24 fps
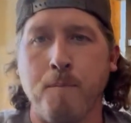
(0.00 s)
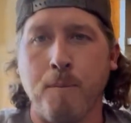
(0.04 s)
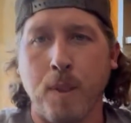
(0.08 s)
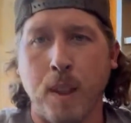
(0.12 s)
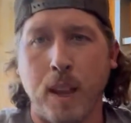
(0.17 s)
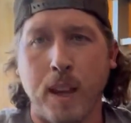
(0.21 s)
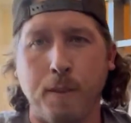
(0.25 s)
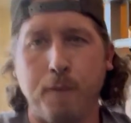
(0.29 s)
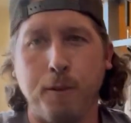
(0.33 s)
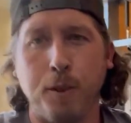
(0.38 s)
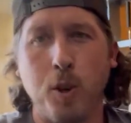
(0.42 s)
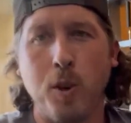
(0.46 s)

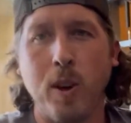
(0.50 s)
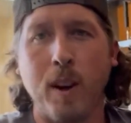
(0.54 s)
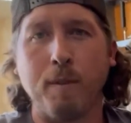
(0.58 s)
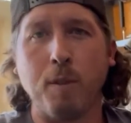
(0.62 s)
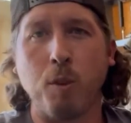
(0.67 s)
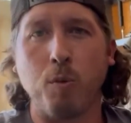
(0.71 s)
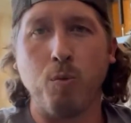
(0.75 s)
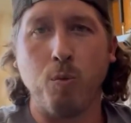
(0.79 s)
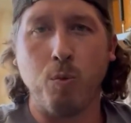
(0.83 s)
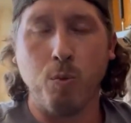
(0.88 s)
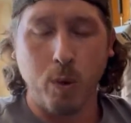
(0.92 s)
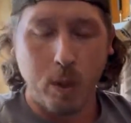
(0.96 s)
if you have a
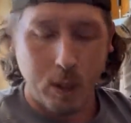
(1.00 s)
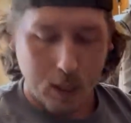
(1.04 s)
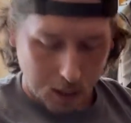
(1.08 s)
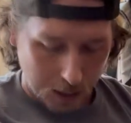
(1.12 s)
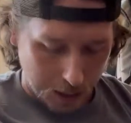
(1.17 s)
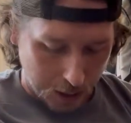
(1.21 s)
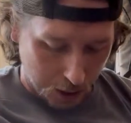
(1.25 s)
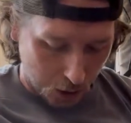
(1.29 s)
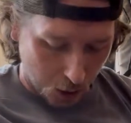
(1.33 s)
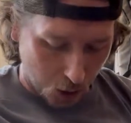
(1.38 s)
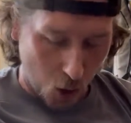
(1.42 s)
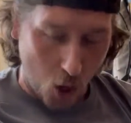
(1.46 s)

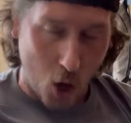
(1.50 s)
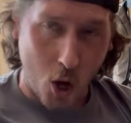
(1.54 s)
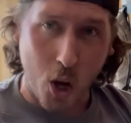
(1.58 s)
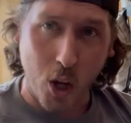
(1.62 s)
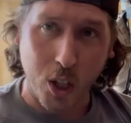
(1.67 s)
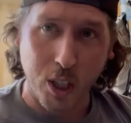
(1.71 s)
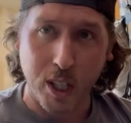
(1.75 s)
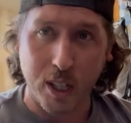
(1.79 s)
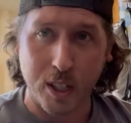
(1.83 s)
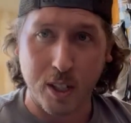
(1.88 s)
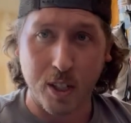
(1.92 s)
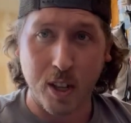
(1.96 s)
really
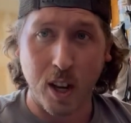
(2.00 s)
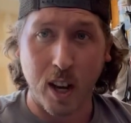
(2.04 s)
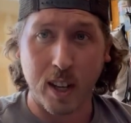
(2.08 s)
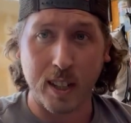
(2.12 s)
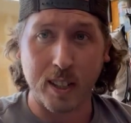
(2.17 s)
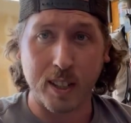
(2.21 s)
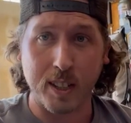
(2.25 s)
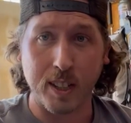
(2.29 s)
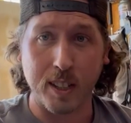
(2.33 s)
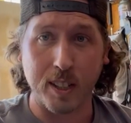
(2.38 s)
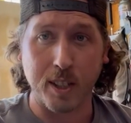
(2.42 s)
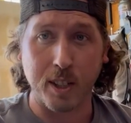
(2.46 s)
long
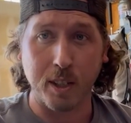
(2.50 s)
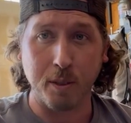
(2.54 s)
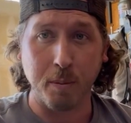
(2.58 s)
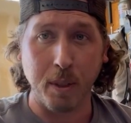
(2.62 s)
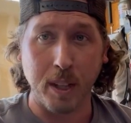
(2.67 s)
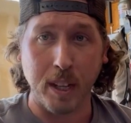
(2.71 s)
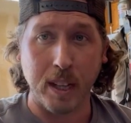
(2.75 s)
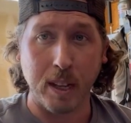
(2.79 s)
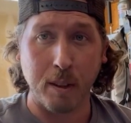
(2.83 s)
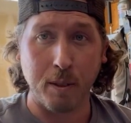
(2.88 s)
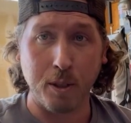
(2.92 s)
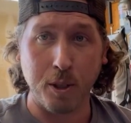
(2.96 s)
exhaust system,
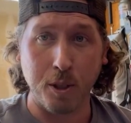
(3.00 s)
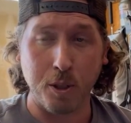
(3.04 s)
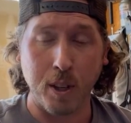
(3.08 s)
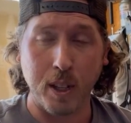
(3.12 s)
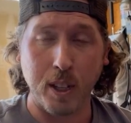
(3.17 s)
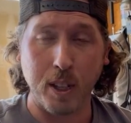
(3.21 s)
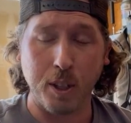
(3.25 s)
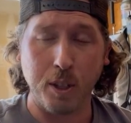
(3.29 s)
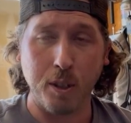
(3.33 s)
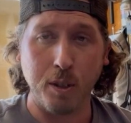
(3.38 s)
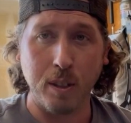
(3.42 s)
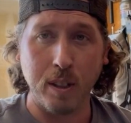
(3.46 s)
like I was trying
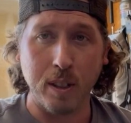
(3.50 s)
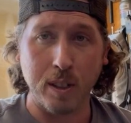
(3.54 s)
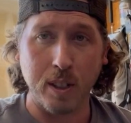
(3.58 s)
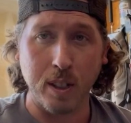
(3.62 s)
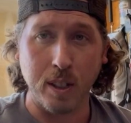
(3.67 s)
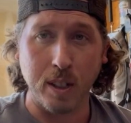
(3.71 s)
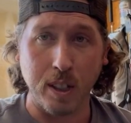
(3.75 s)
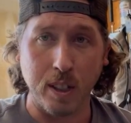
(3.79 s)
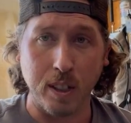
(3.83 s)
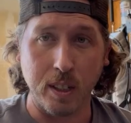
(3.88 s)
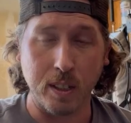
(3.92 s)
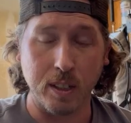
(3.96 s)
to do this
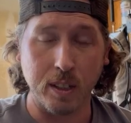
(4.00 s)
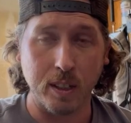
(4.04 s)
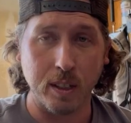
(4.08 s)
on a